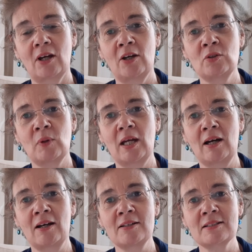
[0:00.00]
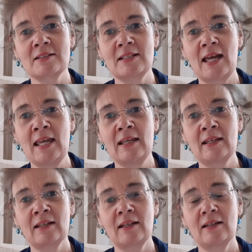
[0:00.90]
And we ask, take
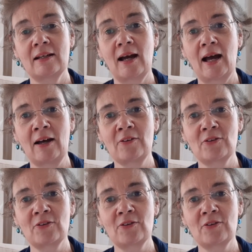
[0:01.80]
our